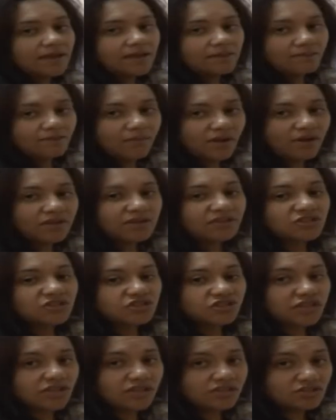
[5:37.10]
by
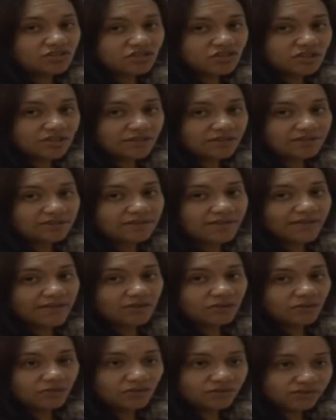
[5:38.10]
changing the
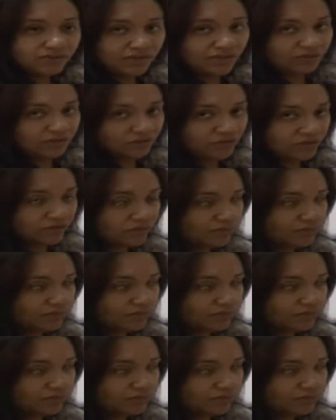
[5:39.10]
container.